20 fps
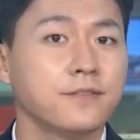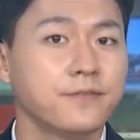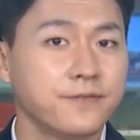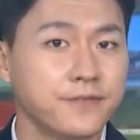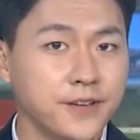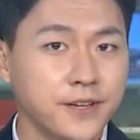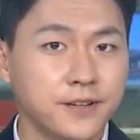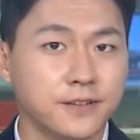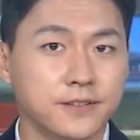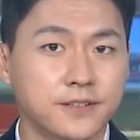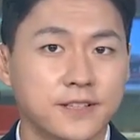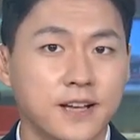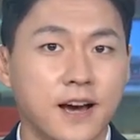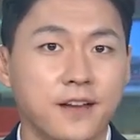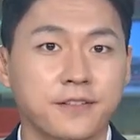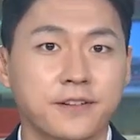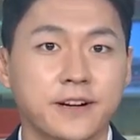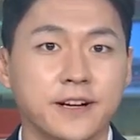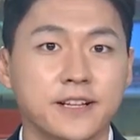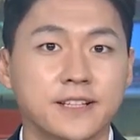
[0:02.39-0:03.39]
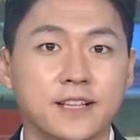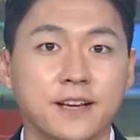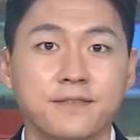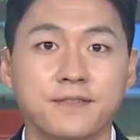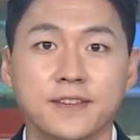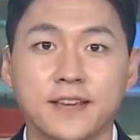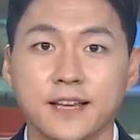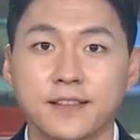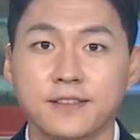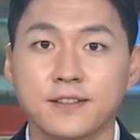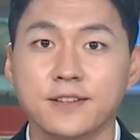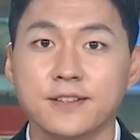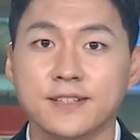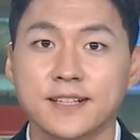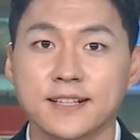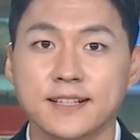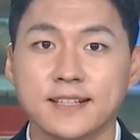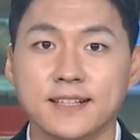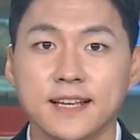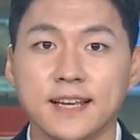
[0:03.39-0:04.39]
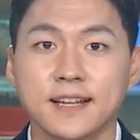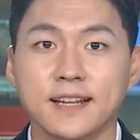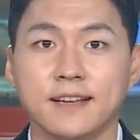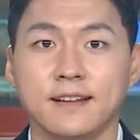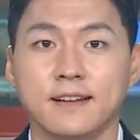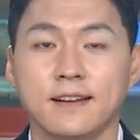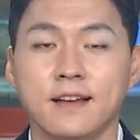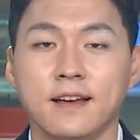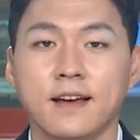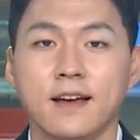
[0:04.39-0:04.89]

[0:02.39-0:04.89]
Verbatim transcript: field South Koreans have yet to succeed in.